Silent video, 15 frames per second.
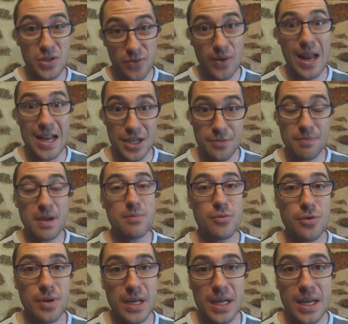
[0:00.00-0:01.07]
flash
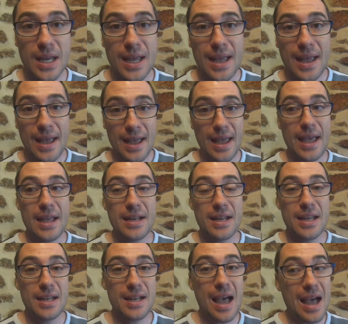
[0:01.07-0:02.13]
memory and
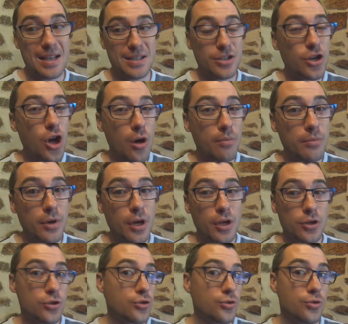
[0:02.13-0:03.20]
it has come
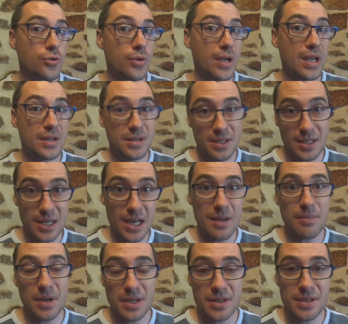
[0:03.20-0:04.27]
to its
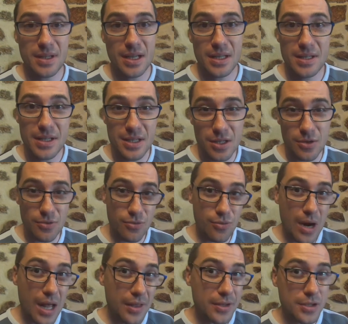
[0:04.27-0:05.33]
limits. It is
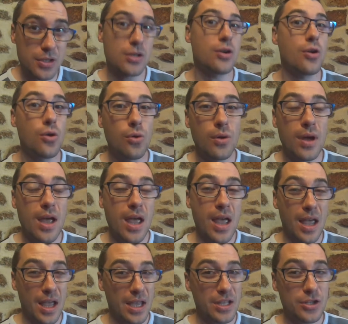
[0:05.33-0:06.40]
rather slow,
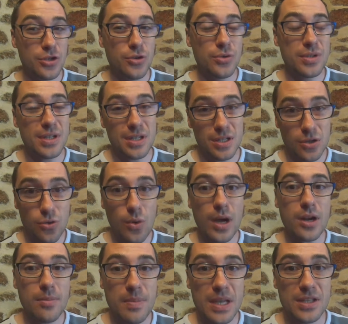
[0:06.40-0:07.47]
it uses
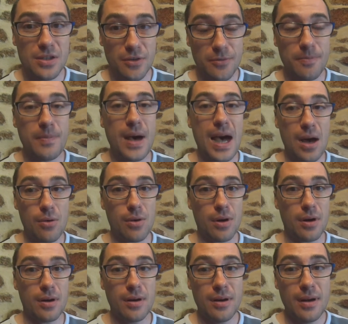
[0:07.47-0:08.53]
quite a bit of
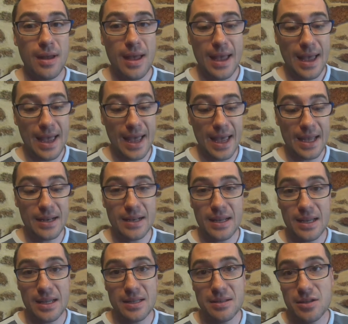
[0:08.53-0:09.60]
power and
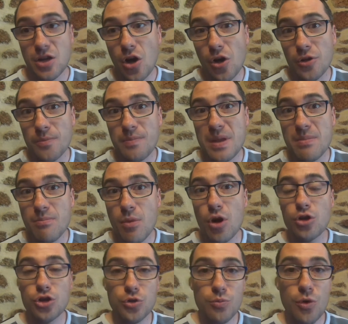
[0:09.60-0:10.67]
it can't be
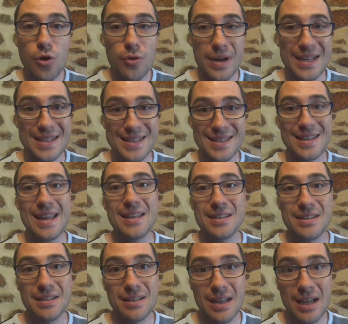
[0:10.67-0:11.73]
much more
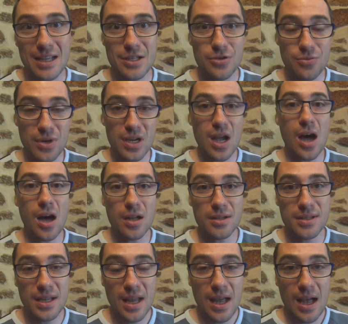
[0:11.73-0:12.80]
extended as
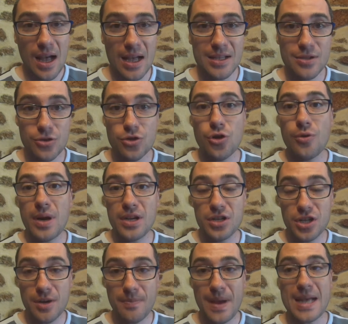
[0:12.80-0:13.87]
regards as storage
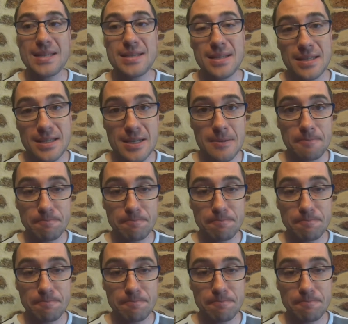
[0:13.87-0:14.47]
capacity.